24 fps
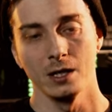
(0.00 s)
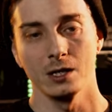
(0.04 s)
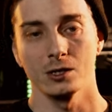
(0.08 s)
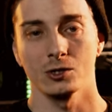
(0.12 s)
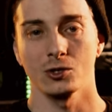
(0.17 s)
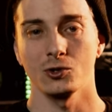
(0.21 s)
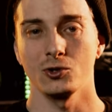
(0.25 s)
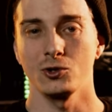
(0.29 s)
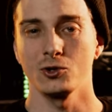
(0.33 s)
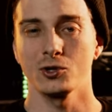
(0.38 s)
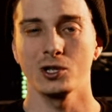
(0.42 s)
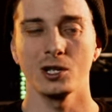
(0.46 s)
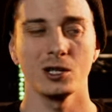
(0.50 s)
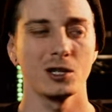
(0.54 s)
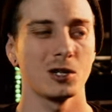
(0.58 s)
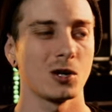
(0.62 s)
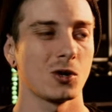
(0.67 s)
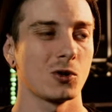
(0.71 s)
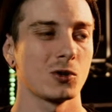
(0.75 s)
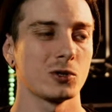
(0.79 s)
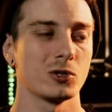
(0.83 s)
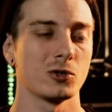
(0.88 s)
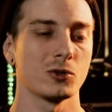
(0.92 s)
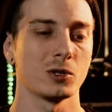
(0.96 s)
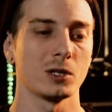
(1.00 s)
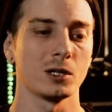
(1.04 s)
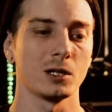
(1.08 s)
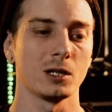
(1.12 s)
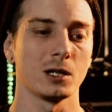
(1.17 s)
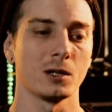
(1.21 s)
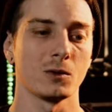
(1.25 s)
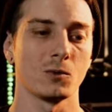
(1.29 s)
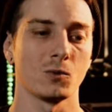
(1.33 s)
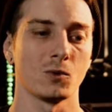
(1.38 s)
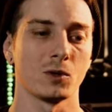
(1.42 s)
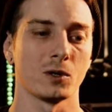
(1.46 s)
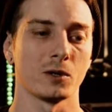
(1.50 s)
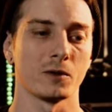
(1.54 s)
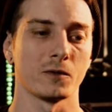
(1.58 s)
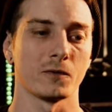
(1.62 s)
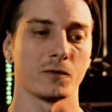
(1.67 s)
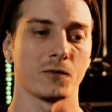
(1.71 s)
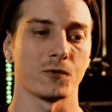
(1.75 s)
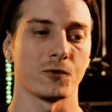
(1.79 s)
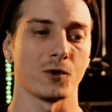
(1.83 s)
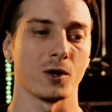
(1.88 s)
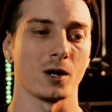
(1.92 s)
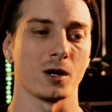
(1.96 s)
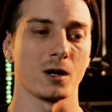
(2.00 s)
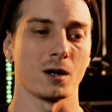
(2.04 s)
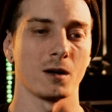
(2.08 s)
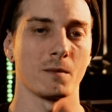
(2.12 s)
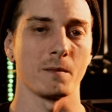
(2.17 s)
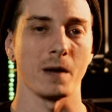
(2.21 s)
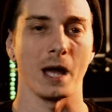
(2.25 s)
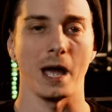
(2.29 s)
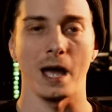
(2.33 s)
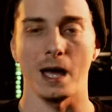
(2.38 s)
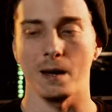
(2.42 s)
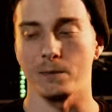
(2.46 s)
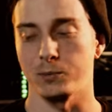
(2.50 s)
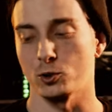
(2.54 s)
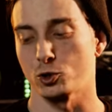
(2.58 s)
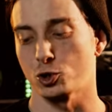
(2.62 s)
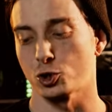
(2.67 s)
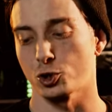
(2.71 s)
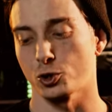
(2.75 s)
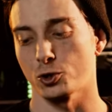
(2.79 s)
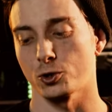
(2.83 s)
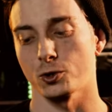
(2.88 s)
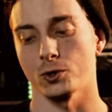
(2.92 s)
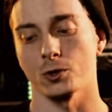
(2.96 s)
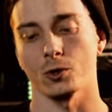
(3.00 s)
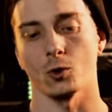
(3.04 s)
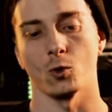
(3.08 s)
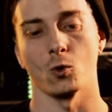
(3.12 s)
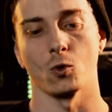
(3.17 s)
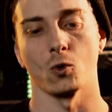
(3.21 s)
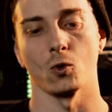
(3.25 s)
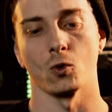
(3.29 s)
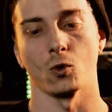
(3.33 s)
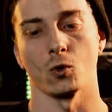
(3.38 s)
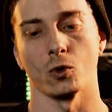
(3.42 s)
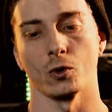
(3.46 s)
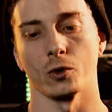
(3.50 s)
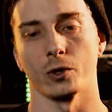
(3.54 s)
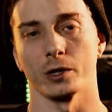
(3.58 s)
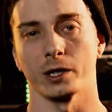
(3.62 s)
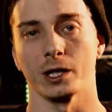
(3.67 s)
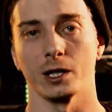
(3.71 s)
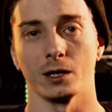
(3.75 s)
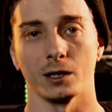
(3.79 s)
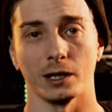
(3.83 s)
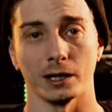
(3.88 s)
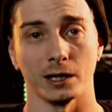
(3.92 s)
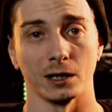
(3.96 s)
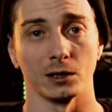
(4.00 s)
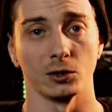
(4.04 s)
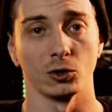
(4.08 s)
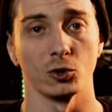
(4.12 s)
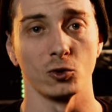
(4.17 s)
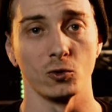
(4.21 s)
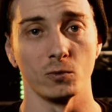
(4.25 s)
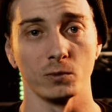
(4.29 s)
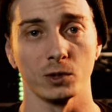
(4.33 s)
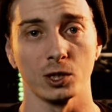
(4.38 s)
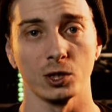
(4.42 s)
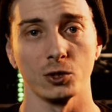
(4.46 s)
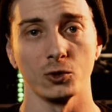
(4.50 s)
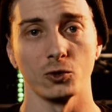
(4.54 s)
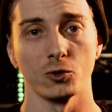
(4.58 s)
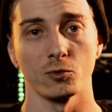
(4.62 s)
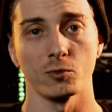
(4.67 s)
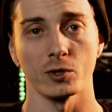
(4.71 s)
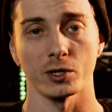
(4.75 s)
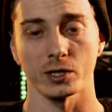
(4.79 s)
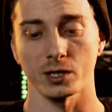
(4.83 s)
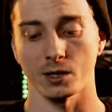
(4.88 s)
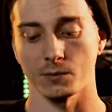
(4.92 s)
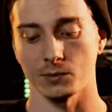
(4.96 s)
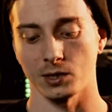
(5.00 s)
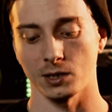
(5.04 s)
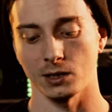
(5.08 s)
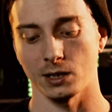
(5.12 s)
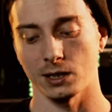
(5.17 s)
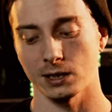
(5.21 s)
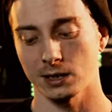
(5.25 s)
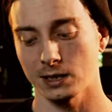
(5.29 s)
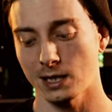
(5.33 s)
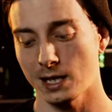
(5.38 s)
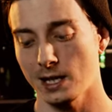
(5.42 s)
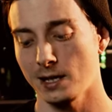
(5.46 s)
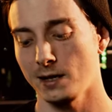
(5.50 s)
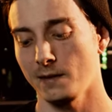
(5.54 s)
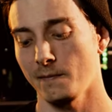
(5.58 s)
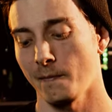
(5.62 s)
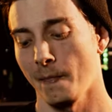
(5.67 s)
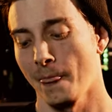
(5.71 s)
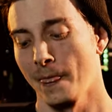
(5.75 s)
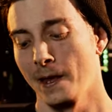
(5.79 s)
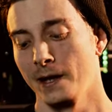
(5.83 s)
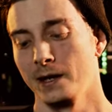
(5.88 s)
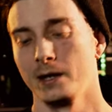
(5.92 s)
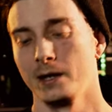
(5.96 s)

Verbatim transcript: so you could go and you can get one from Aputure or get like a Lume Cube or something like that